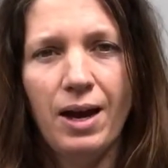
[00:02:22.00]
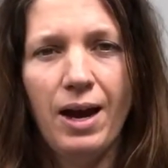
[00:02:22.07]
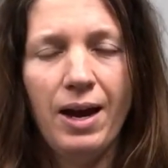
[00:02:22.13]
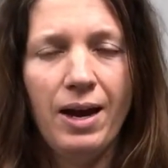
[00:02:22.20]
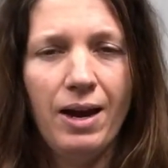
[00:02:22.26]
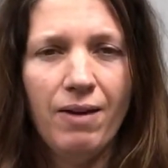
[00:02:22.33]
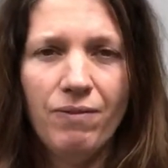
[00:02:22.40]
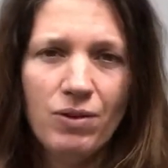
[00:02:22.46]

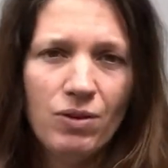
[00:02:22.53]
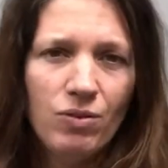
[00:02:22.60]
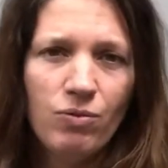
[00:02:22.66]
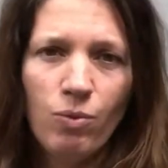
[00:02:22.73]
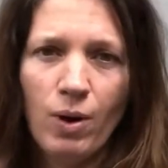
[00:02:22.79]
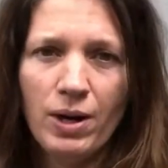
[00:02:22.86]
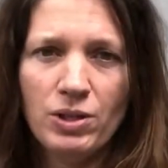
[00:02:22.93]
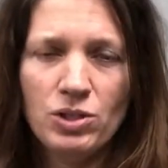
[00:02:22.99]
if you've
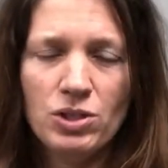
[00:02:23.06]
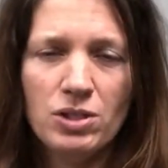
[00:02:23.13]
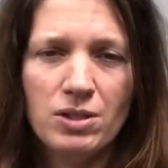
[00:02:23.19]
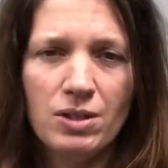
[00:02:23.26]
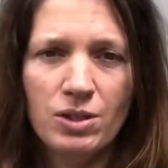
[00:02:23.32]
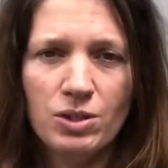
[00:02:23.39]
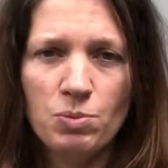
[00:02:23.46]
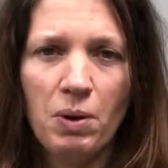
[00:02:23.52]

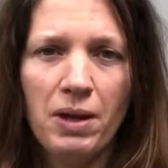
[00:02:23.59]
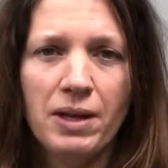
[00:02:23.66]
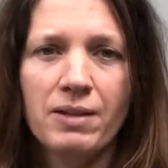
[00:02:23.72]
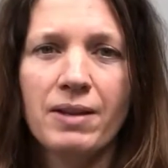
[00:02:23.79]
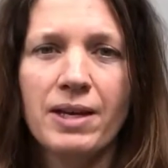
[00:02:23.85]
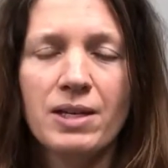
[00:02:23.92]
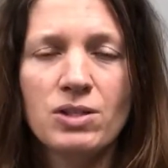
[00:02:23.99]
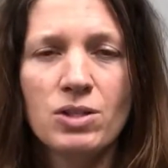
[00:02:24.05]
watched, there's probably a
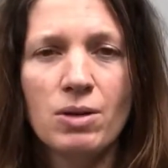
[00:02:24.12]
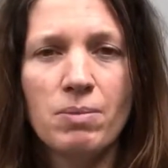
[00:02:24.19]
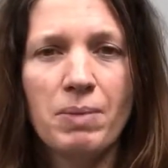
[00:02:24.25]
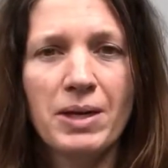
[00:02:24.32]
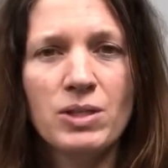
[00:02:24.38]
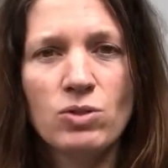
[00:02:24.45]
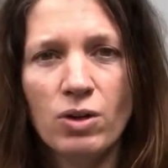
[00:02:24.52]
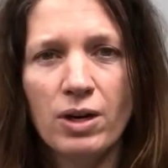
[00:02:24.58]
link to
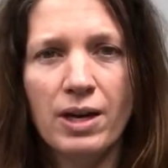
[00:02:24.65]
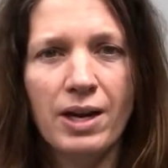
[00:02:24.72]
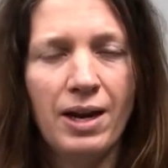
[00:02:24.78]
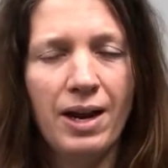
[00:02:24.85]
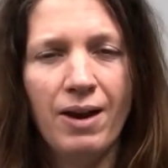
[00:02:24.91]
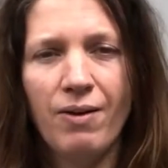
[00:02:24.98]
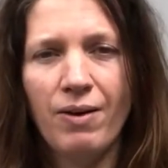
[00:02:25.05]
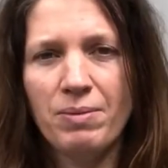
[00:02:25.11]
my story and
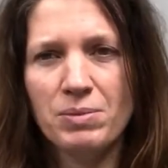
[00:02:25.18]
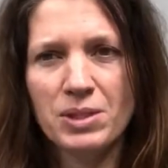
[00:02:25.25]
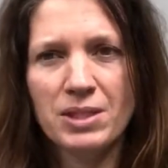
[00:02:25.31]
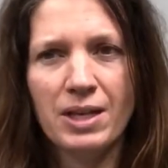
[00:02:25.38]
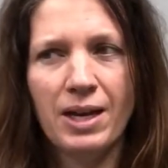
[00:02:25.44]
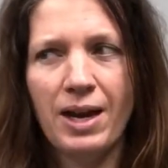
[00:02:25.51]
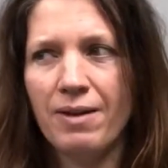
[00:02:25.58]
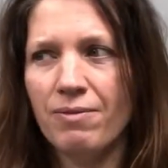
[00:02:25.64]
how I'm just
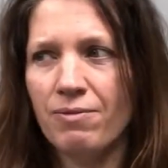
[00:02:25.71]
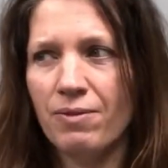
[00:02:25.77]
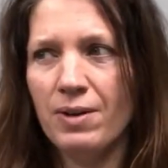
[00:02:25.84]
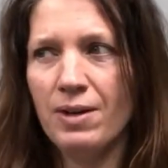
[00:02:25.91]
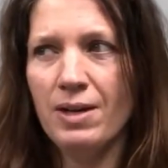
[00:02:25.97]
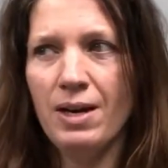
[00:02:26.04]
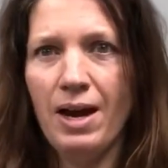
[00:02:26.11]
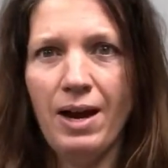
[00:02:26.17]
like, I've
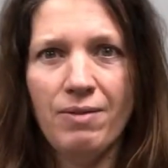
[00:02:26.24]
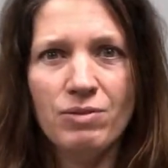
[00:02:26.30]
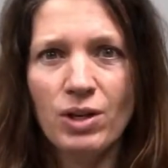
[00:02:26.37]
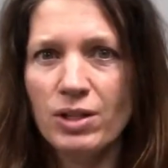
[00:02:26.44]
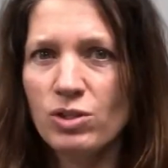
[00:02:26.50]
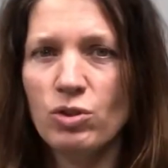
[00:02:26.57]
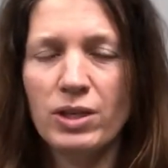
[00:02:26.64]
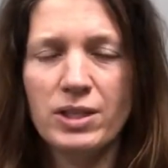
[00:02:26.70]

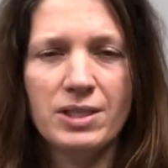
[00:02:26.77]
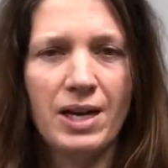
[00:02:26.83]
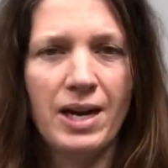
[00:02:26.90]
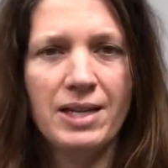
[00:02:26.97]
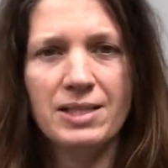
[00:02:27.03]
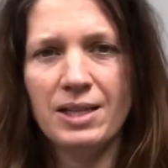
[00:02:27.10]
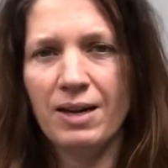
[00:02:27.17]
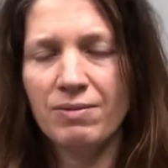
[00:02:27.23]
done strict
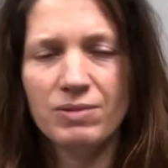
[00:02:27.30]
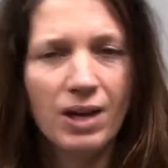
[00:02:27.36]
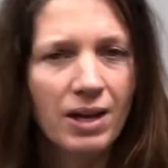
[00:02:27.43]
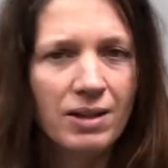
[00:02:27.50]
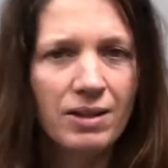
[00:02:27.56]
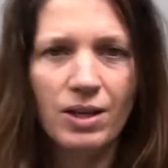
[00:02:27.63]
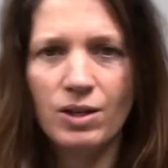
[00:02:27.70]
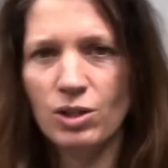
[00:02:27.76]
diets and I've
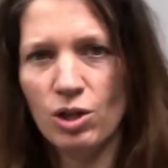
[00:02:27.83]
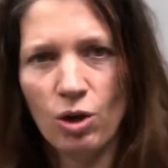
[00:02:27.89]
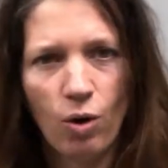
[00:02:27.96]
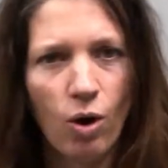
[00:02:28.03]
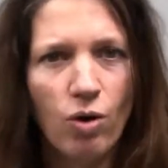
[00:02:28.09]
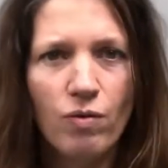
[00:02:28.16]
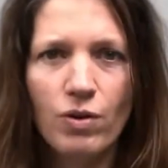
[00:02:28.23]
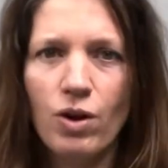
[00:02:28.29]
done that,
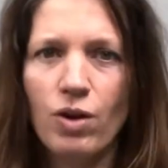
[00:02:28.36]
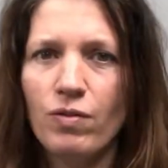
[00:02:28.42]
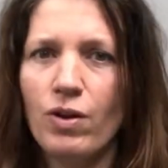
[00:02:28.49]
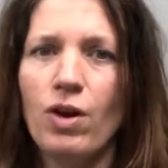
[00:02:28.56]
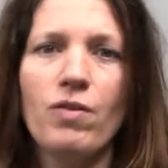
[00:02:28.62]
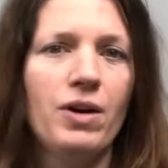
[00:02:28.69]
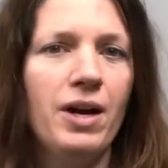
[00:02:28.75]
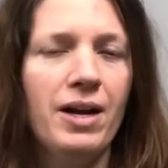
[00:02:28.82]
over and over
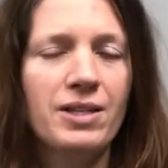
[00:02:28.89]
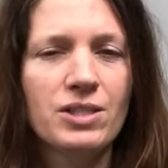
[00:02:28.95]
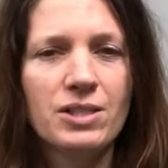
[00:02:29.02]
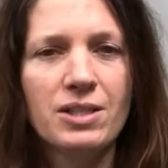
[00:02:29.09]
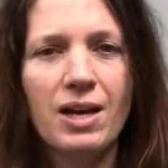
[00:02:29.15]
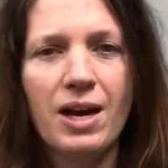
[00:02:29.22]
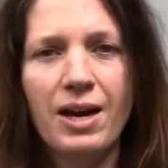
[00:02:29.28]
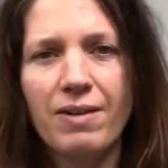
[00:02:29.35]
and over. And I
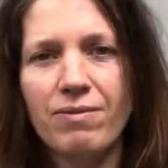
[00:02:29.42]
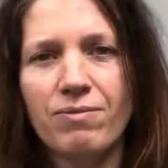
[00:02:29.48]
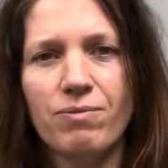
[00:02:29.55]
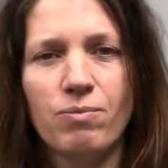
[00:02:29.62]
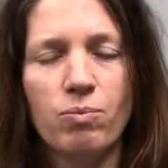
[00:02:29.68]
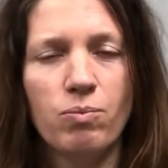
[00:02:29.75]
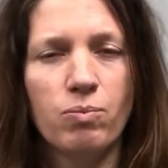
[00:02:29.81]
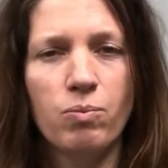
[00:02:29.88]
just kind of
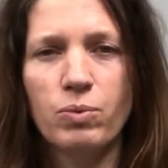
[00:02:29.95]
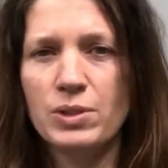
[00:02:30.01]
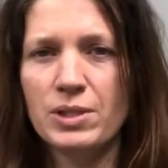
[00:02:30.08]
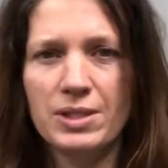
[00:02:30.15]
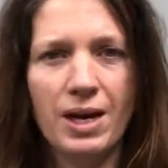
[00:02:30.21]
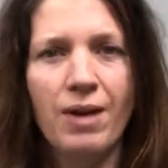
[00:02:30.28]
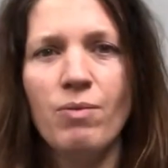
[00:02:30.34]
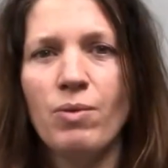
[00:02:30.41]
was
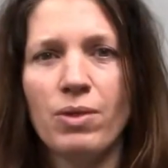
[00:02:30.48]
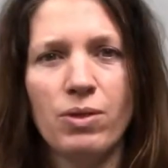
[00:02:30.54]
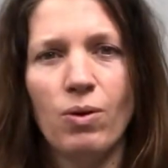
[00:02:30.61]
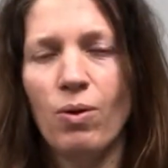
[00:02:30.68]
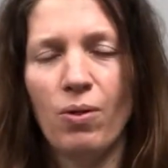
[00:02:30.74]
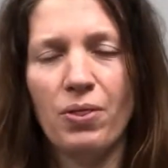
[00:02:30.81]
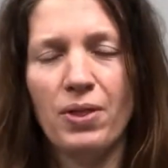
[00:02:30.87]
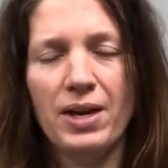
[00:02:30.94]
done with the
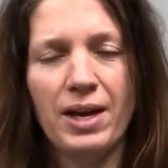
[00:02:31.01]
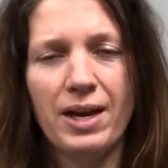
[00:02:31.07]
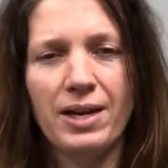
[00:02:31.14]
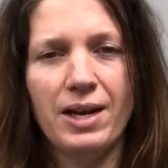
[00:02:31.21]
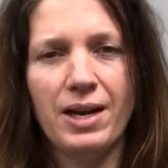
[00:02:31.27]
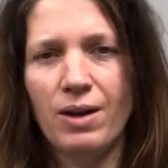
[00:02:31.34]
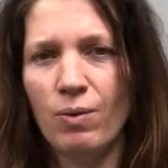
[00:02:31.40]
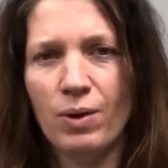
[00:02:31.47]
whole thing.
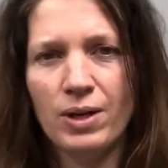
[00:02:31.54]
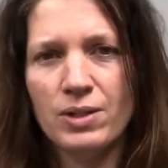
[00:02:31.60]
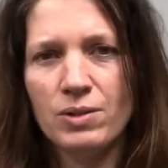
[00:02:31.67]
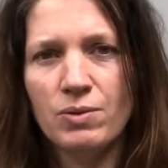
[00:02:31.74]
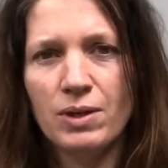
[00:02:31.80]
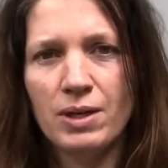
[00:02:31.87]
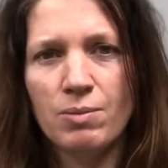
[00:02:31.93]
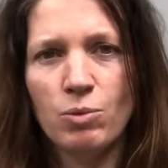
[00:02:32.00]
I don't want to
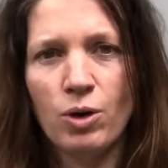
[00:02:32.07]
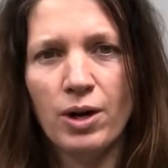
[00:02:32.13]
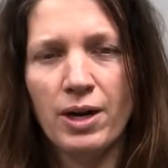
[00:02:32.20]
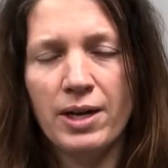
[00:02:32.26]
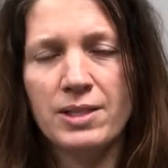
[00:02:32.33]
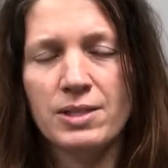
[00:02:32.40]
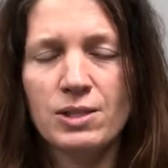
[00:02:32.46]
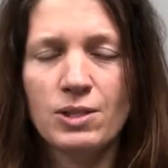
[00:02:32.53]
do it anymore.
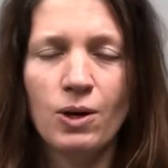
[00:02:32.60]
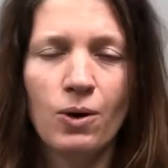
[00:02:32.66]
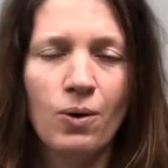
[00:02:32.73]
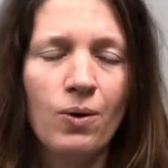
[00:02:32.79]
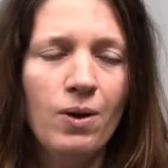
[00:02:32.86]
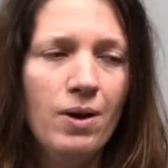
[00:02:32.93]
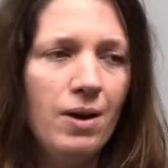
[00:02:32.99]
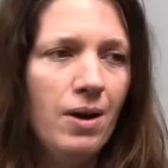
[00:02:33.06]
And
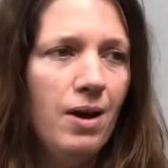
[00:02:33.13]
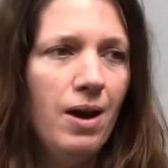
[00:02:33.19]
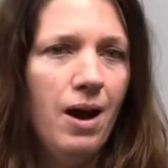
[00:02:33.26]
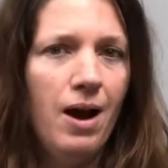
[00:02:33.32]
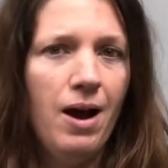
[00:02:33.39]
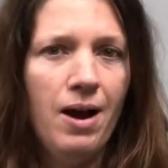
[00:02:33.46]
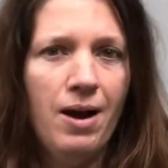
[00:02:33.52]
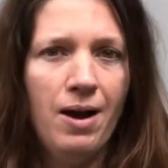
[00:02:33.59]
so,
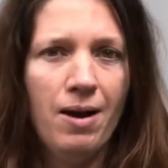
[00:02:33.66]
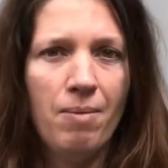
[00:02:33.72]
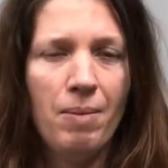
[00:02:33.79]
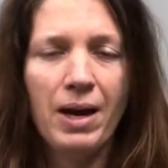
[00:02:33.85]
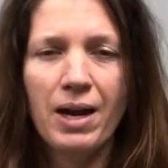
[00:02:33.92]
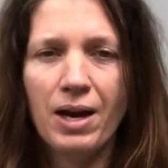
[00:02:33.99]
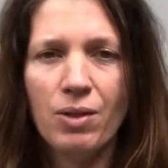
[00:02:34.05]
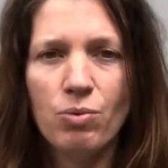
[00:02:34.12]

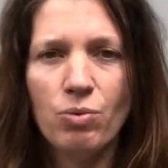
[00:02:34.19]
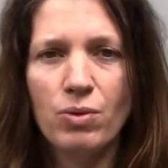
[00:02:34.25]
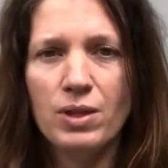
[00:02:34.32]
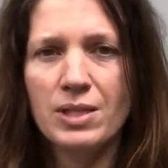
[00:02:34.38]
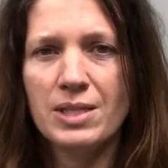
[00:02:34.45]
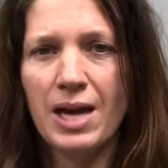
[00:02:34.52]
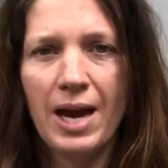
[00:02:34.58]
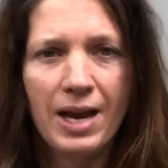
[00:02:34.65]
I kind of threw the
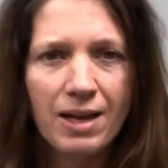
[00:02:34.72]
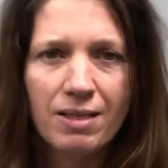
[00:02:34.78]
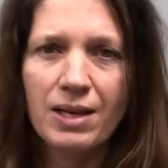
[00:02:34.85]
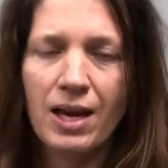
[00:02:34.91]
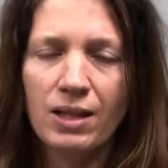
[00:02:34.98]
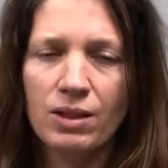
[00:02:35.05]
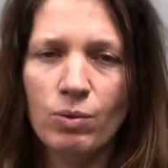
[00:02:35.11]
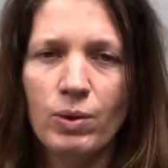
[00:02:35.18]
diet
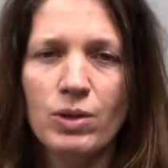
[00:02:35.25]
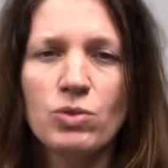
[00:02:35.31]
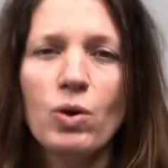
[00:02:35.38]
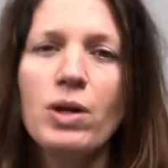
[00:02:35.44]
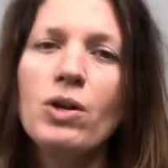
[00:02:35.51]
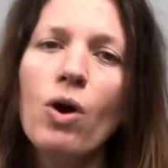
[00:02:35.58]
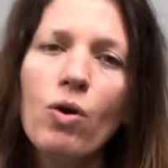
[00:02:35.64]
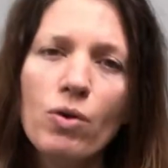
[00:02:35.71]
thing out the window. So
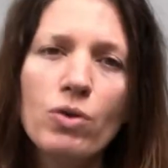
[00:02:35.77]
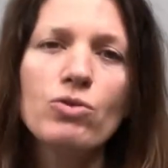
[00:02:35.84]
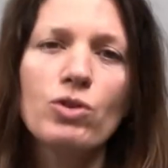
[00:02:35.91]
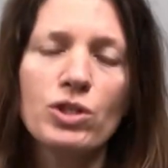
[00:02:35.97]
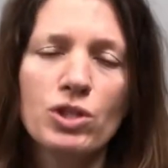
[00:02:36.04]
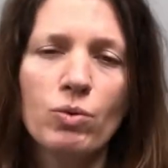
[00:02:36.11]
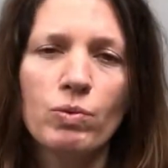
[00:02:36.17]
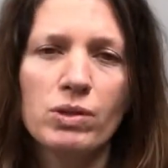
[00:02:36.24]
I know
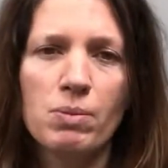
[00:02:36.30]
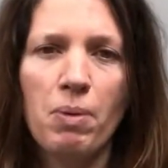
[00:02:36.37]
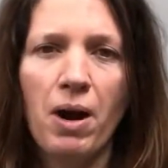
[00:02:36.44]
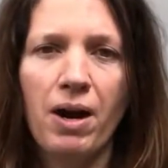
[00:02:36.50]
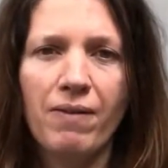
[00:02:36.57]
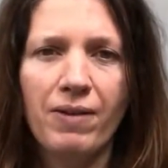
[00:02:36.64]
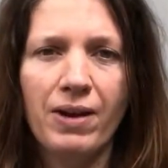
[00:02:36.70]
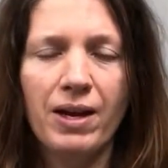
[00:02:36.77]
nutrition was a
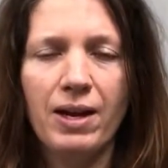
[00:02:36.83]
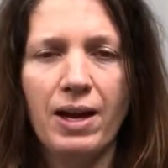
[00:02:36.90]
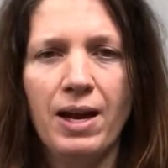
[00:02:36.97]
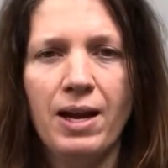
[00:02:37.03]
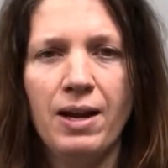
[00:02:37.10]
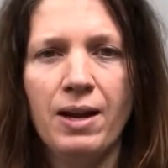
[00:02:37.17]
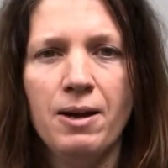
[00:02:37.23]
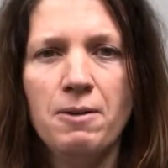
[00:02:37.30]
part of it.
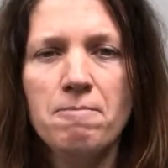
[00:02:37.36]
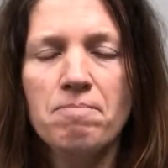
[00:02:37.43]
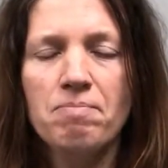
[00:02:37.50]
And